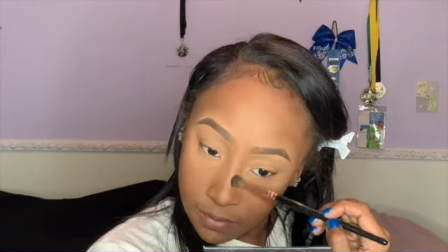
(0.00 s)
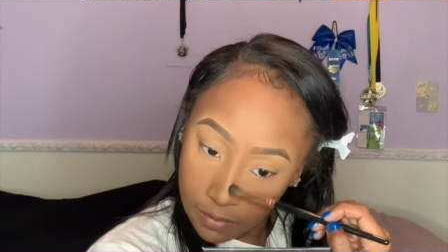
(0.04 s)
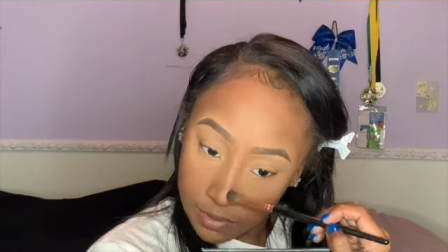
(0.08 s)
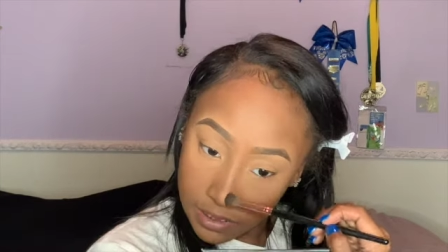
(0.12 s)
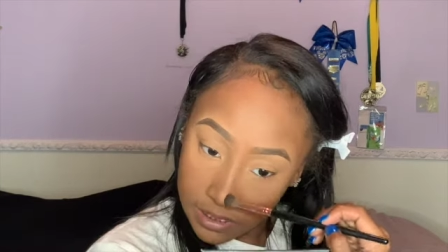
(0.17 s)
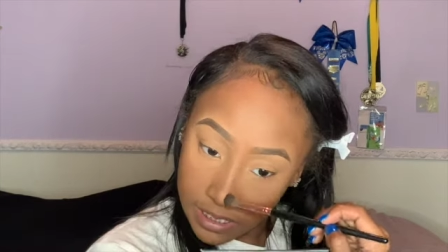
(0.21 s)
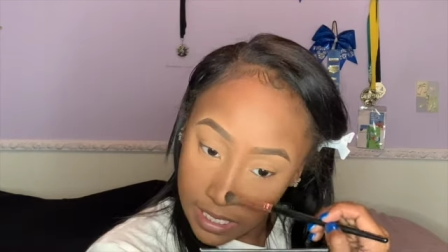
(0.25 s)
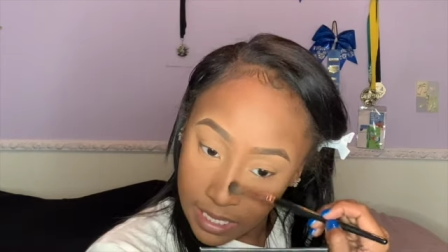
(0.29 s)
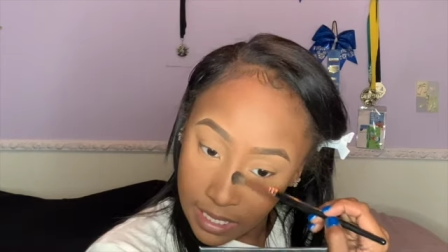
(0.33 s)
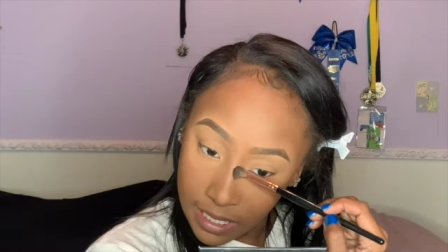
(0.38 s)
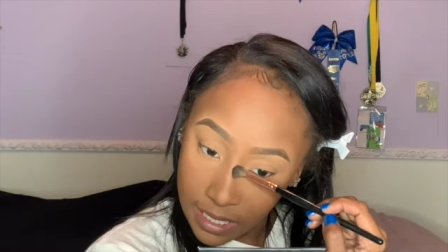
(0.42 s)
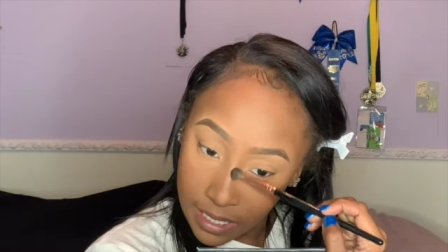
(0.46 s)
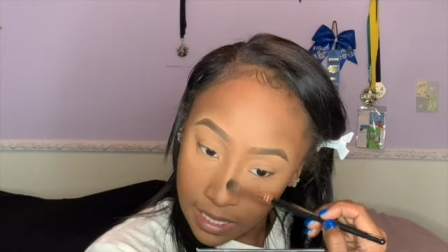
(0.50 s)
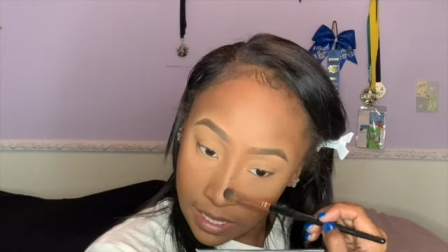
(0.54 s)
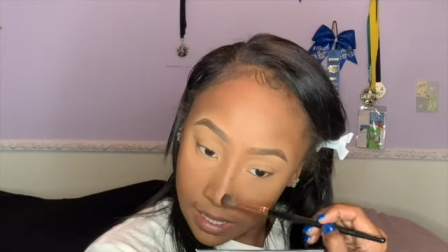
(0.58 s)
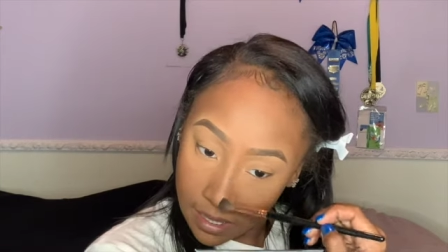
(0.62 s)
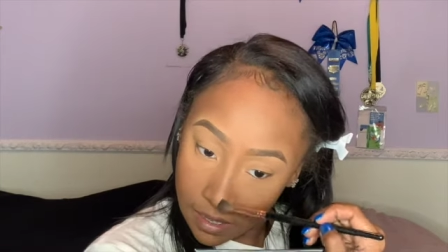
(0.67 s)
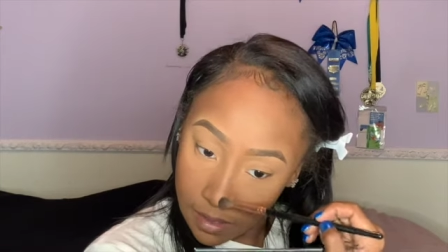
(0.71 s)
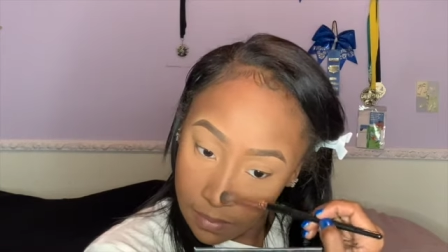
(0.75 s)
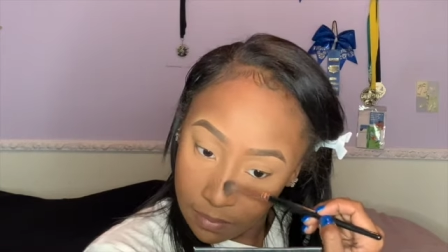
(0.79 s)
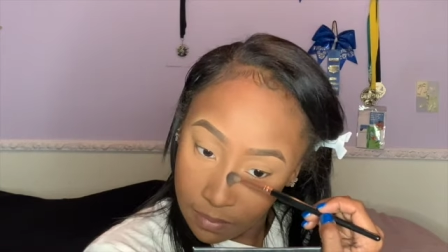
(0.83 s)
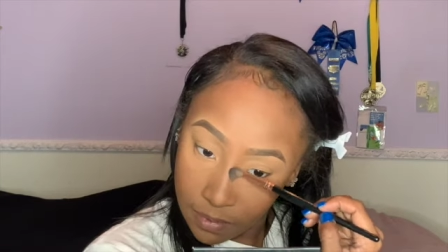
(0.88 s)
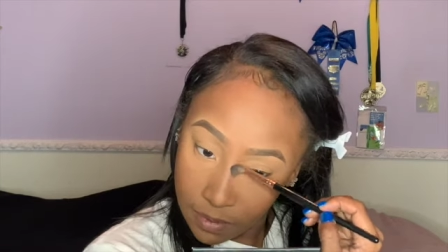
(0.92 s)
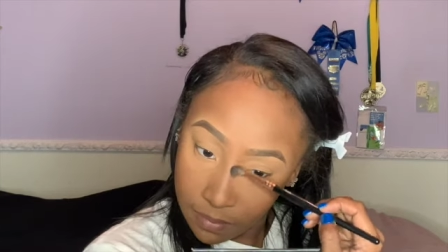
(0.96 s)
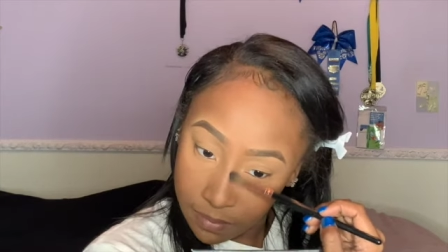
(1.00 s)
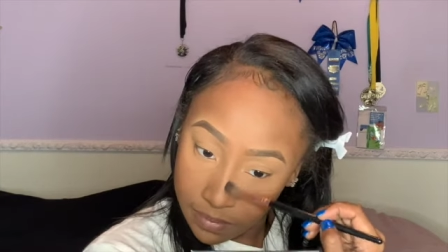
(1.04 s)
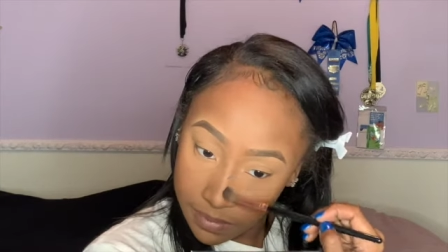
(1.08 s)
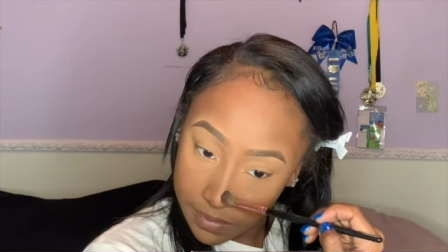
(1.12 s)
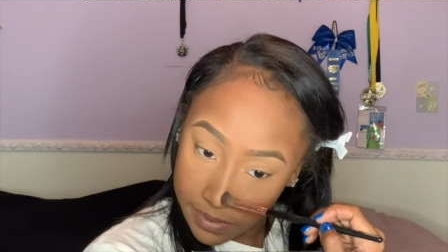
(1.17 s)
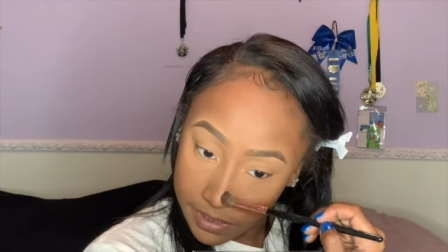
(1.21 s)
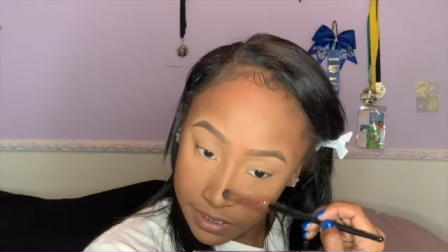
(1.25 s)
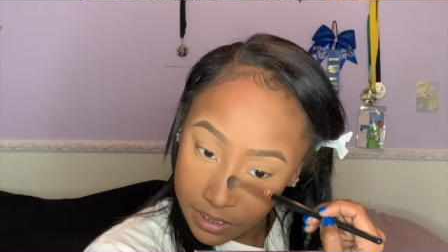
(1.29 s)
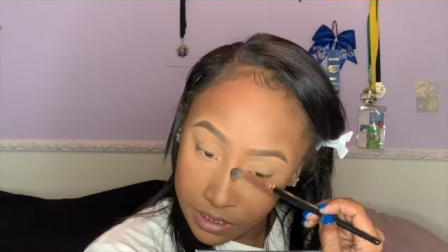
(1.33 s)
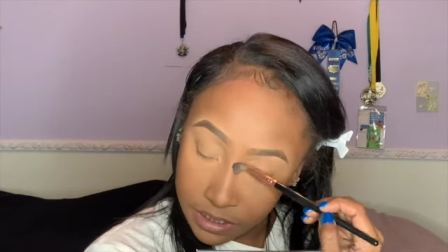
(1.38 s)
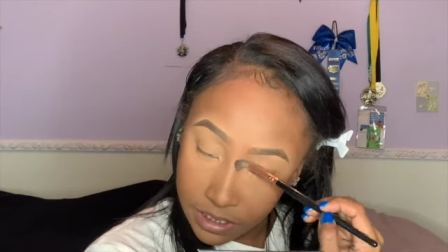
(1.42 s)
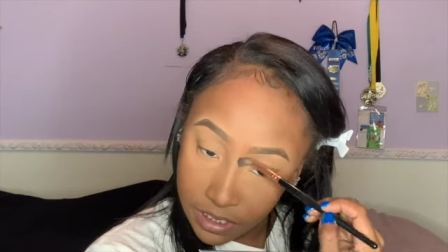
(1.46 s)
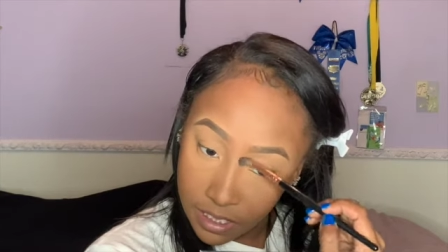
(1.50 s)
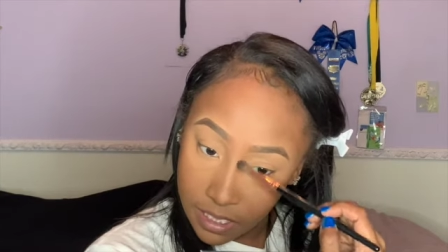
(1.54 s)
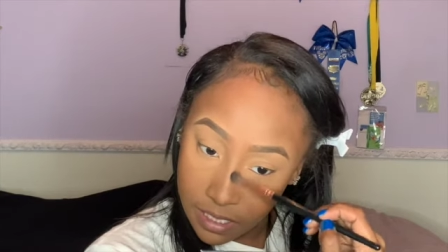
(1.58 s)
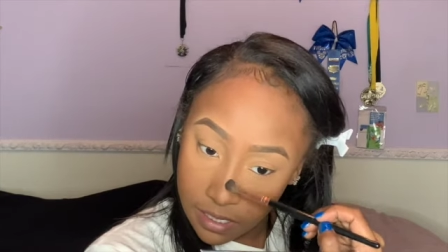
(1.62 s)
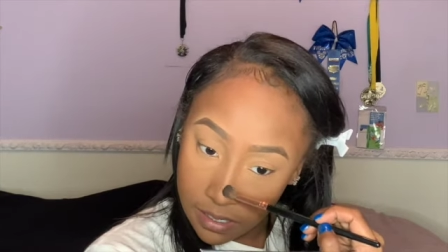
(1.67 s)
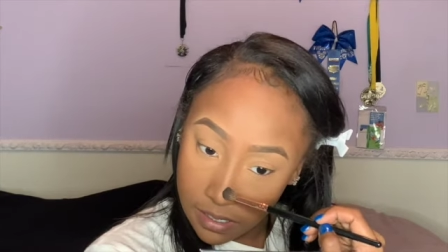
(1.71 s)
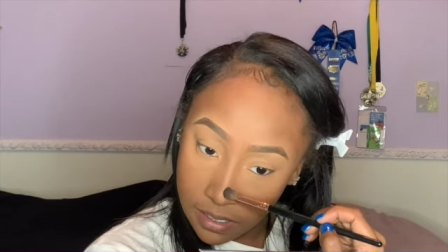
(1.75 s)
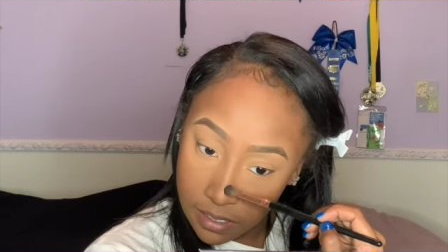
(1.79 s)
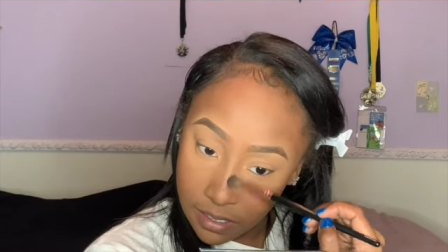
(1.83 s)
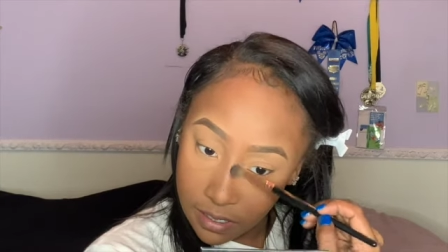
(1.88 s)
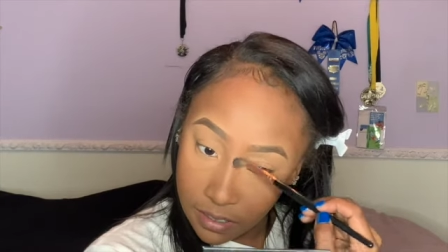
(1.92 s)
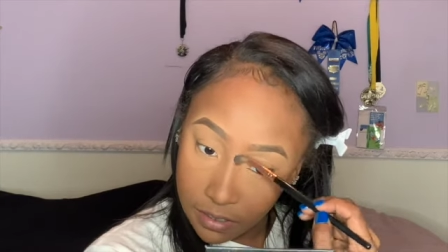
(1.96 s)
Take it up the bridge of your
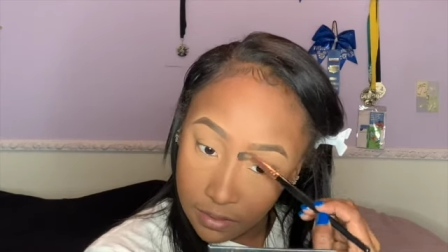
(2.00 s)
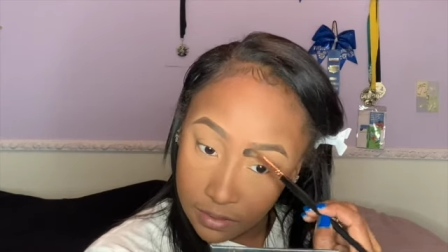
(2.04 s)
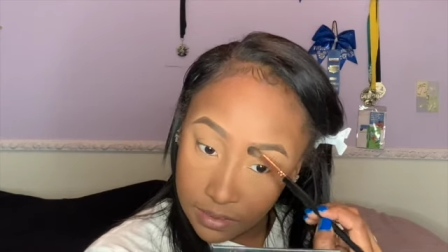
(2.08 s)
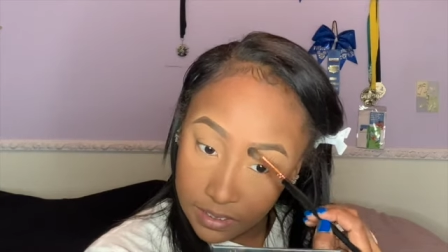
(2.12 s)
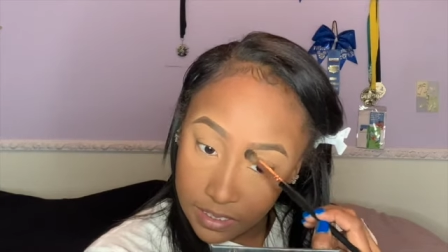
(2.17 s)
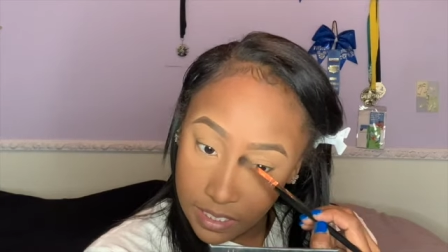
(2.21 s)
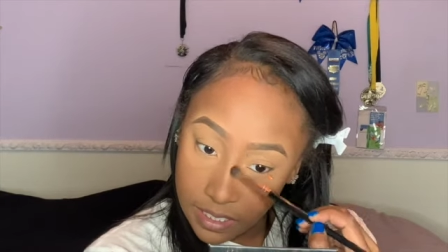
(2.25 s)
nose